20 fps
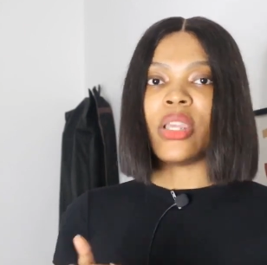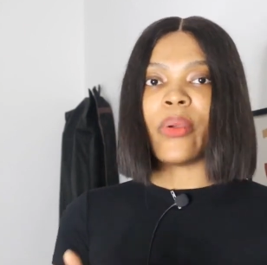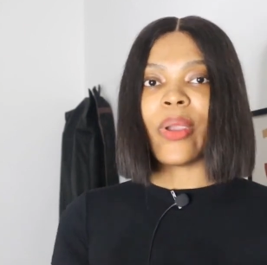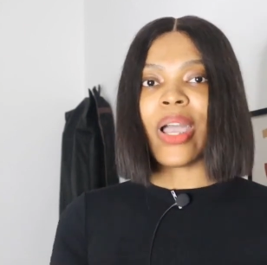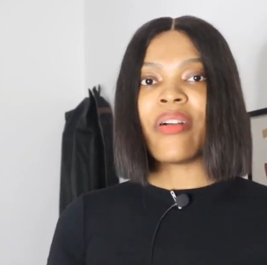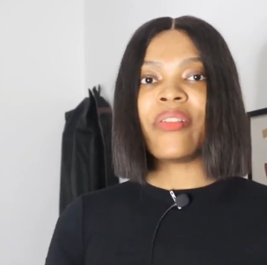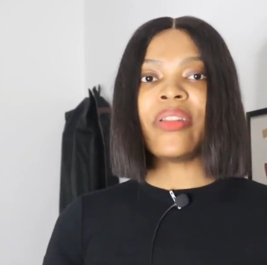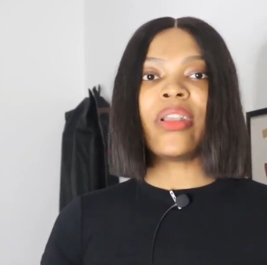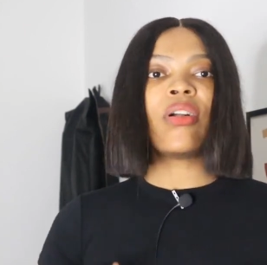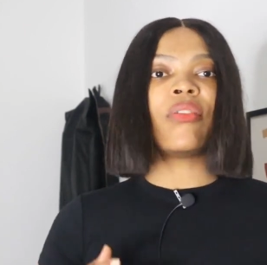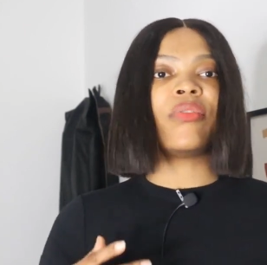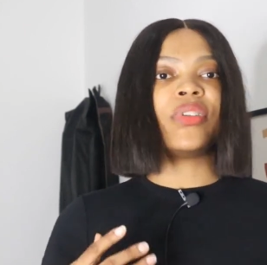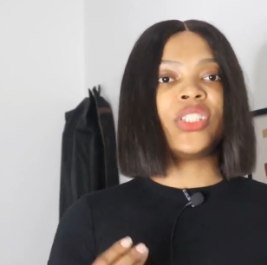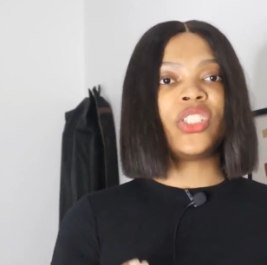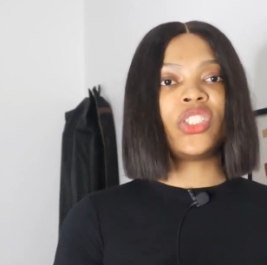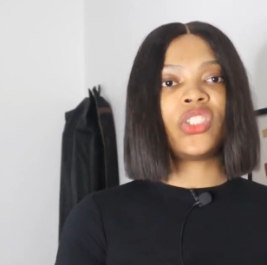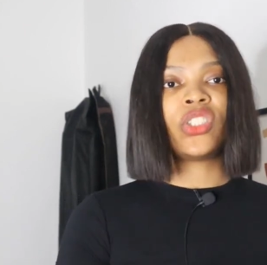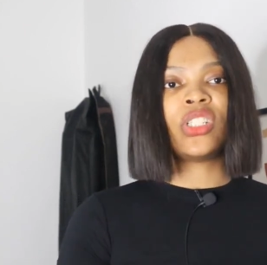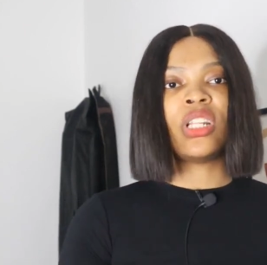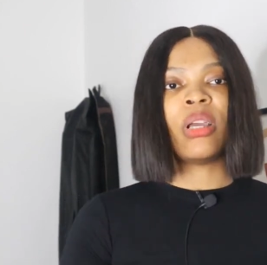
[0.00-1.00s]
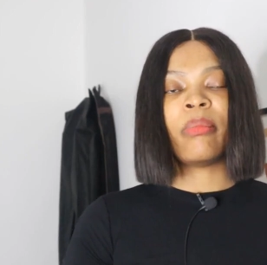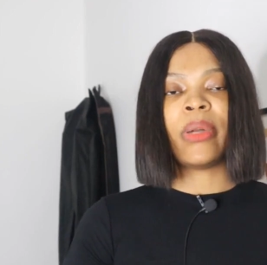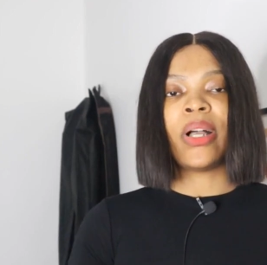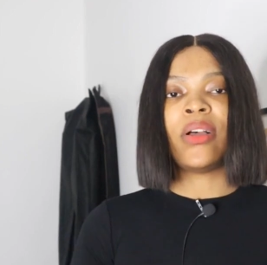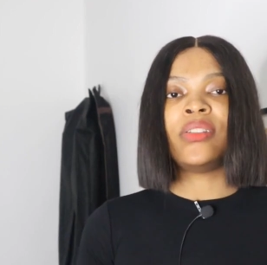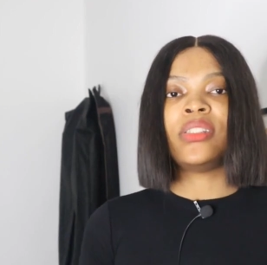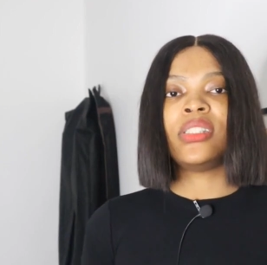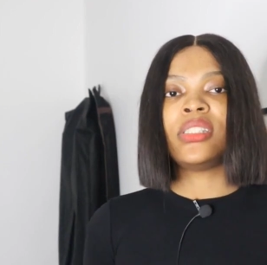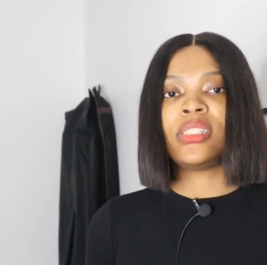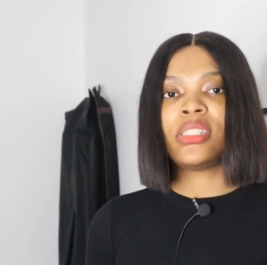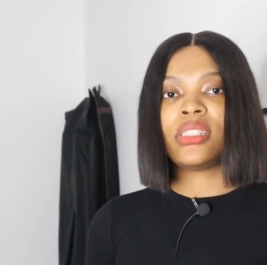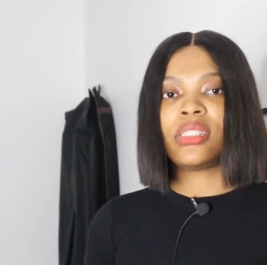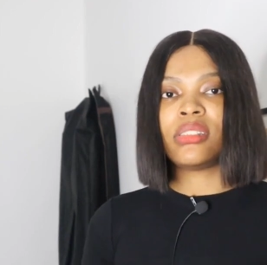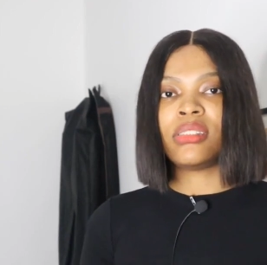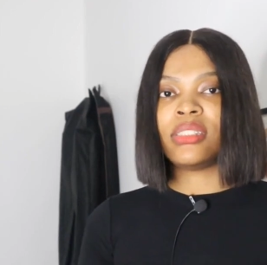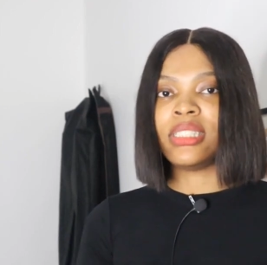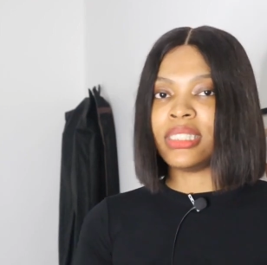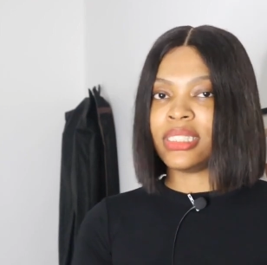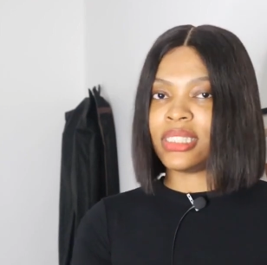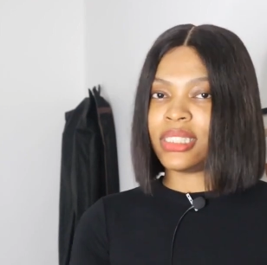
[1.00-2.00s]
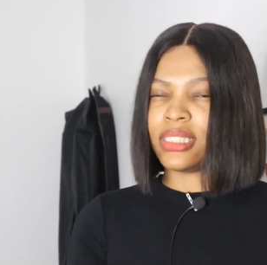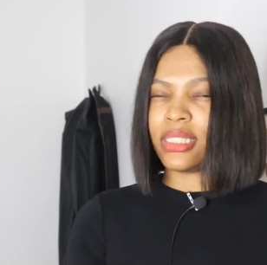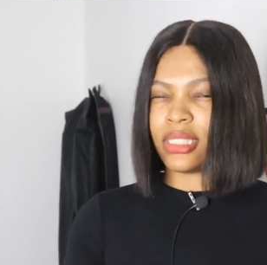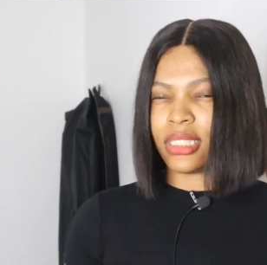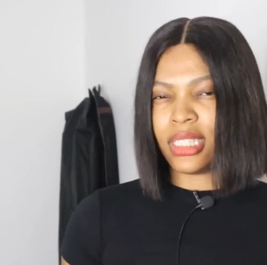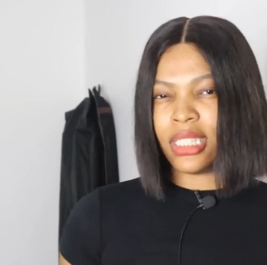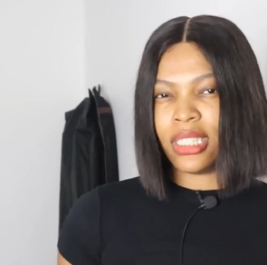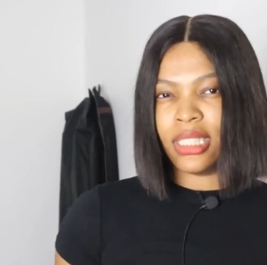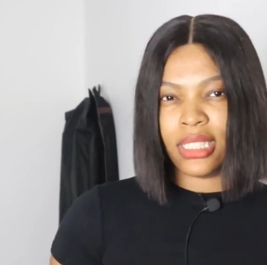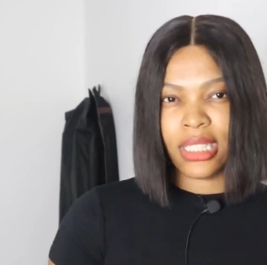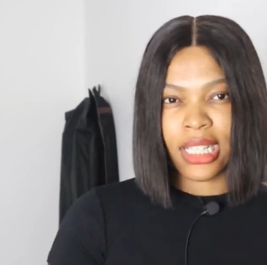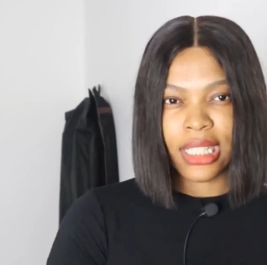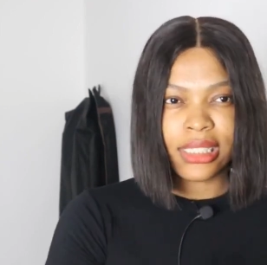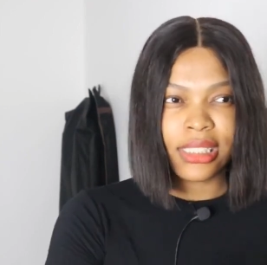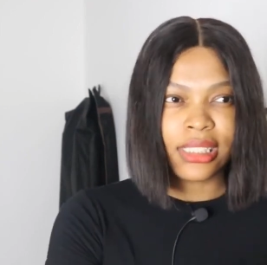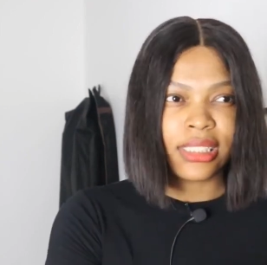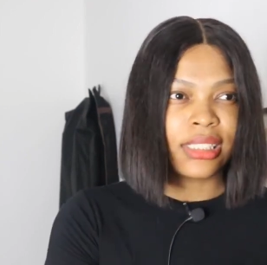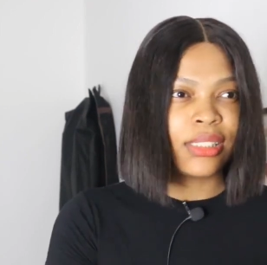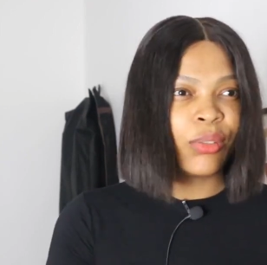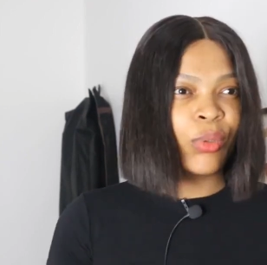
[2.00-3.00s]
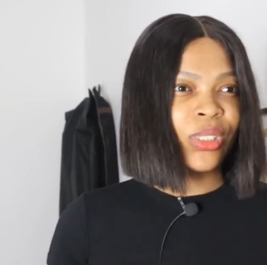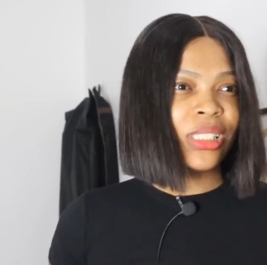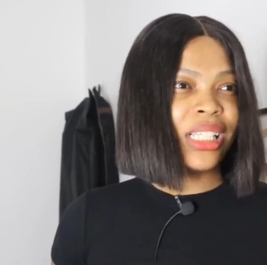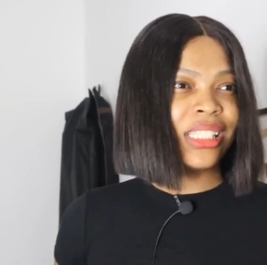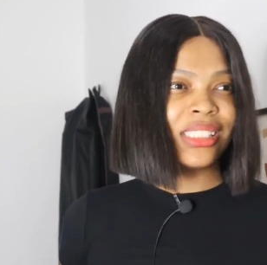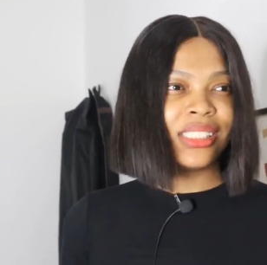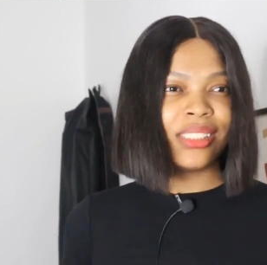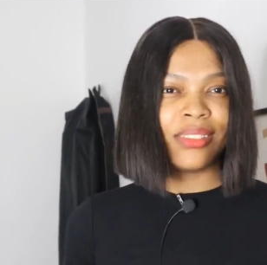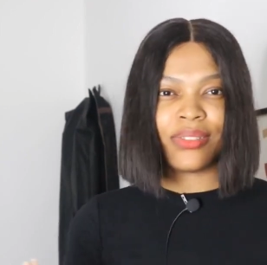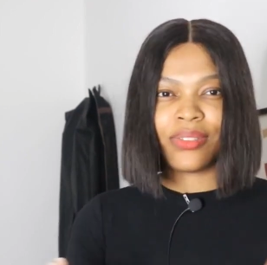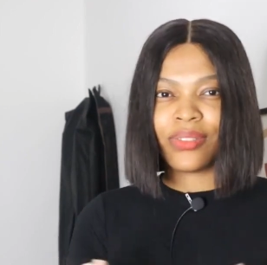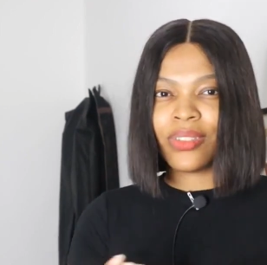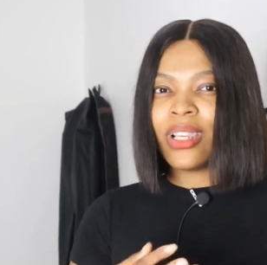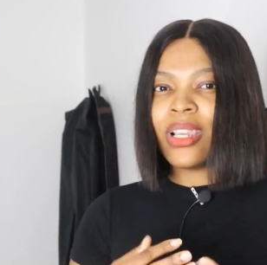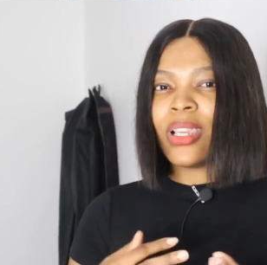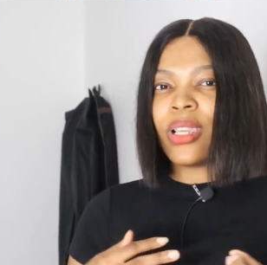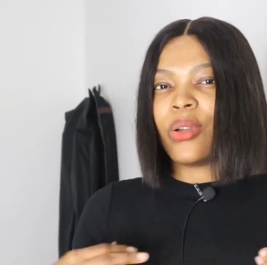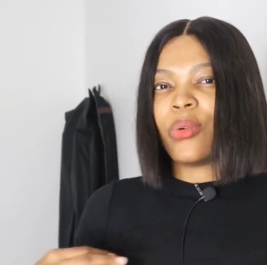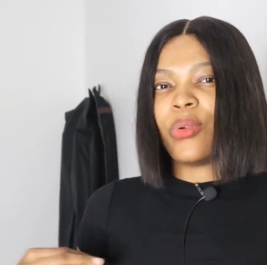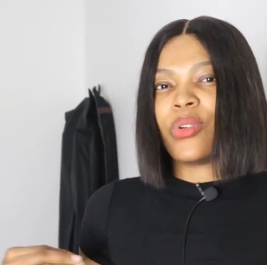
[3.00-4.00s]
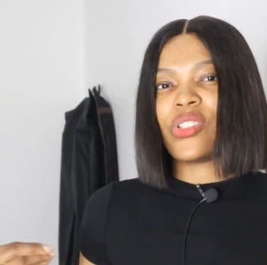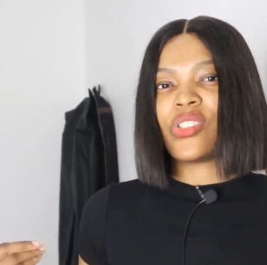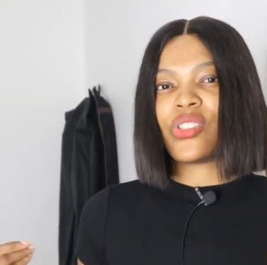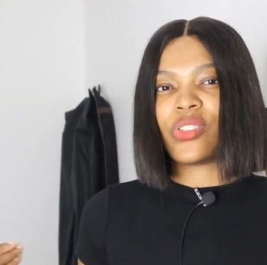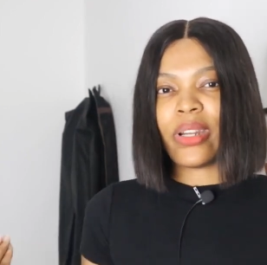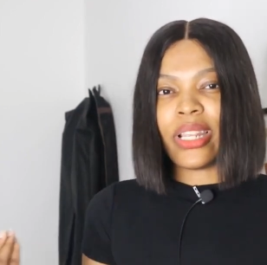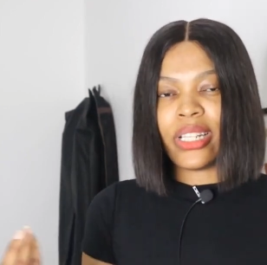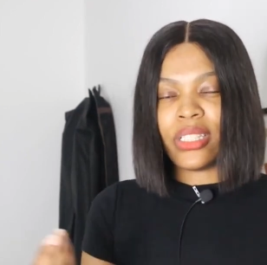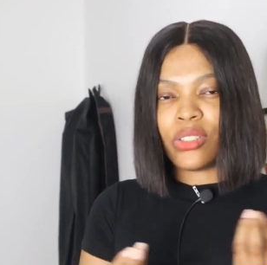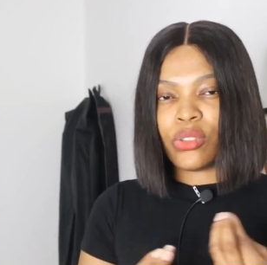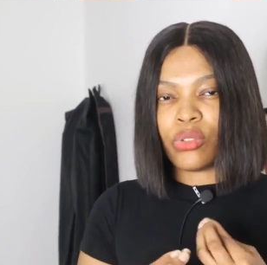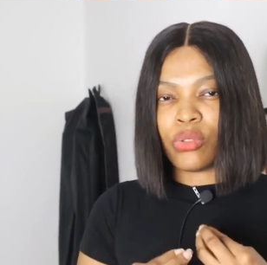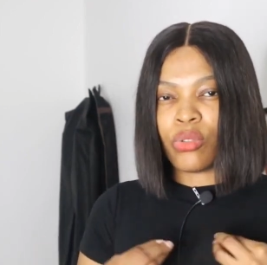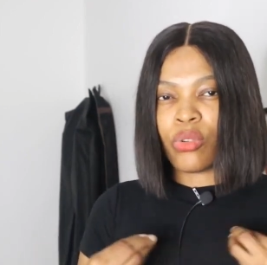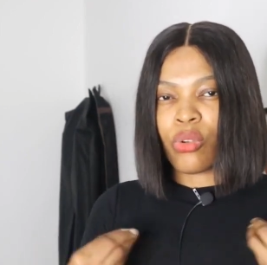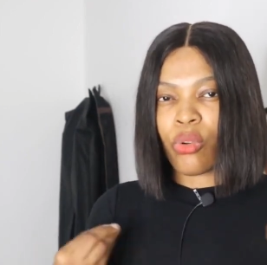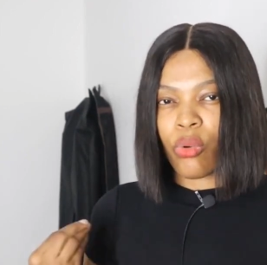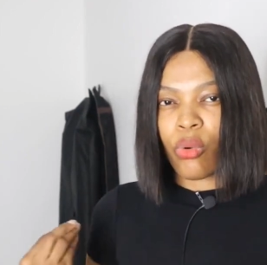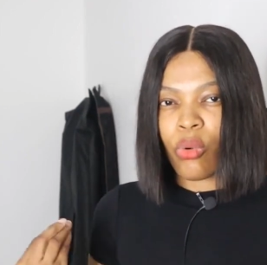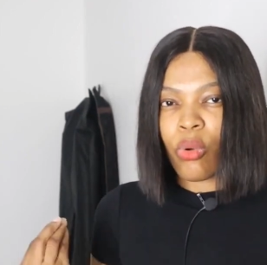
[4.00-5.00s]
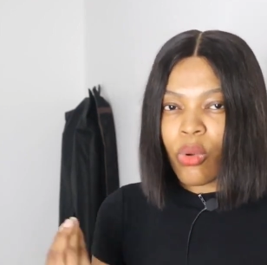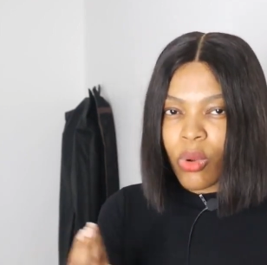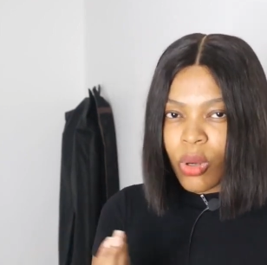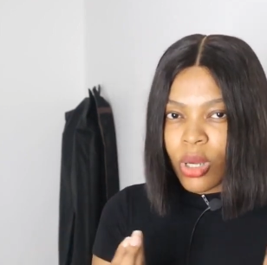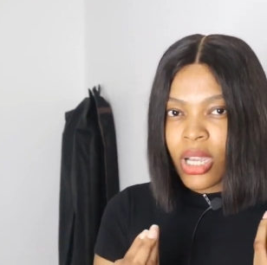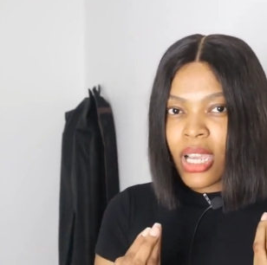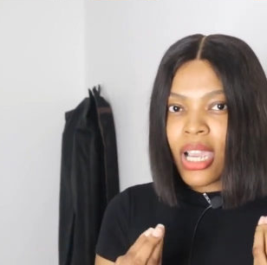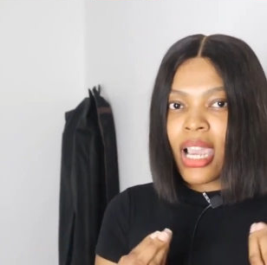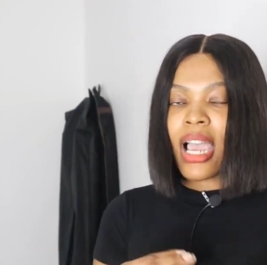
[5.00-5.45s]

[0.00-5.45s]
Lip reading: They were having a conversation about this thing that was as if he was trying to grow.